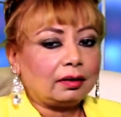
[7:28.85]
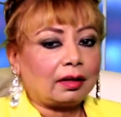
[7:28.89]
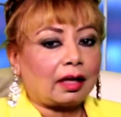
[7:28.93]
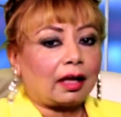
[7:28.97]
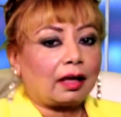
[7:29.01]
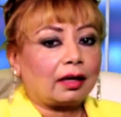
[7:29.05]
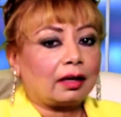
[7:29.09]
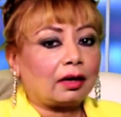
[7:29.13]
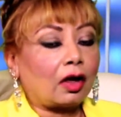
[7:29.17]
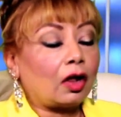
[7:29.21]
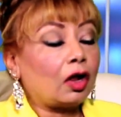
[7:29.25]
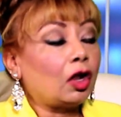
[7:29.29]

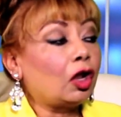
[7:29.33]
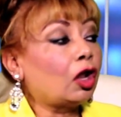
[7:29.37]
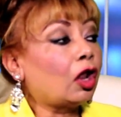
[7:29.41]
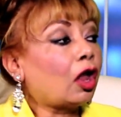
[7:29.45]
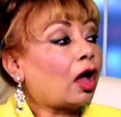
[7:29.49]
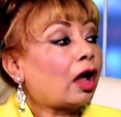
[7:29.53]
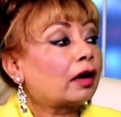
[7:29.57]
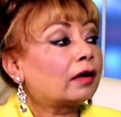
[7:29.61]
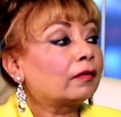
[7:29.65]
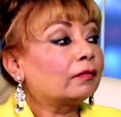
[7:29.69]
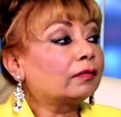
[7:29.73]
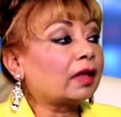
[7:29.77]
that a
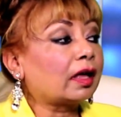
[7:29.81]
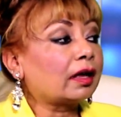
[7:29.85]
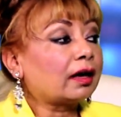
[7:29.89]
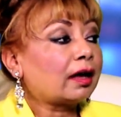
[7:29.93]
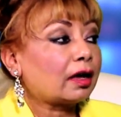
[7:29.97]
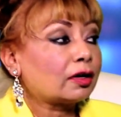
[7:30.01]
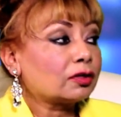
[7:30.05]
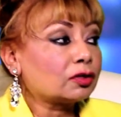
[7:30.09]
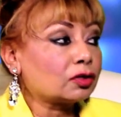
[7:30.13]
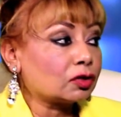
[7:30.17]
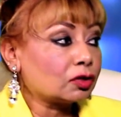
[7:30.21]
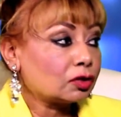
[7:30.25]
lot of that
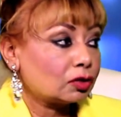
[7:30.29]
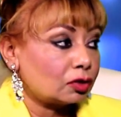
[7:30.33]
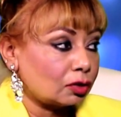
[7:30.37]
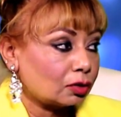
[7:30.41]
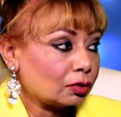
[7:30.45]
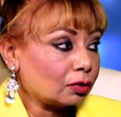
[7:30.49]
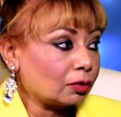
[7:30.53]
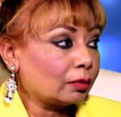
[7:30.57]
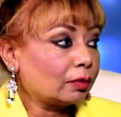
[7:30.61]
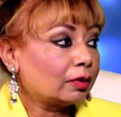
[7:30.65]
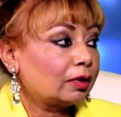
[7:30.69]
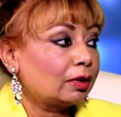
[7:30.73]
has to
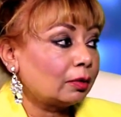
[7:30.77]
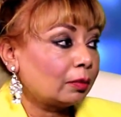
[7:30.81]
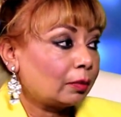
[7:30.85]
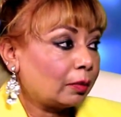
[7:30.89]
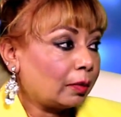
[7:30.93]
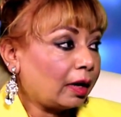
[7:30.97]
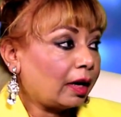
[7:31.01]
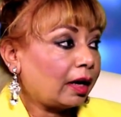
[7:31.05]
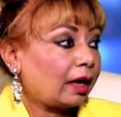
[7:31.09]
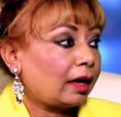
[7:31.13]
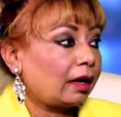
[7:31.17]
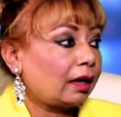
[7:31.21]
do with the
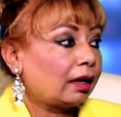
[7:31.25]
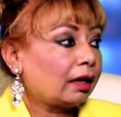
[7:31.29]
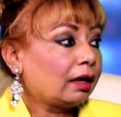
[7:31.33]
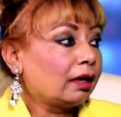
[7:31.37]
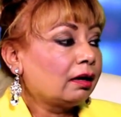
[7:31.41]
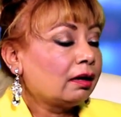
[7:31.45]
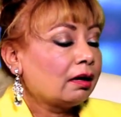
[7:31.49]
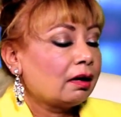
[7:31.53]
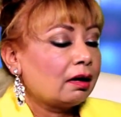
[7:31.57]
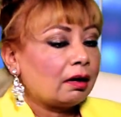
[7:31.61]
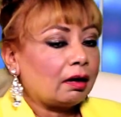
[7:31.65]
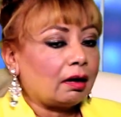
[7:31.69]
way
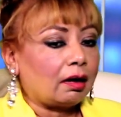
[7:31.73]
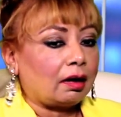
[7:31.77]
mm -hmm.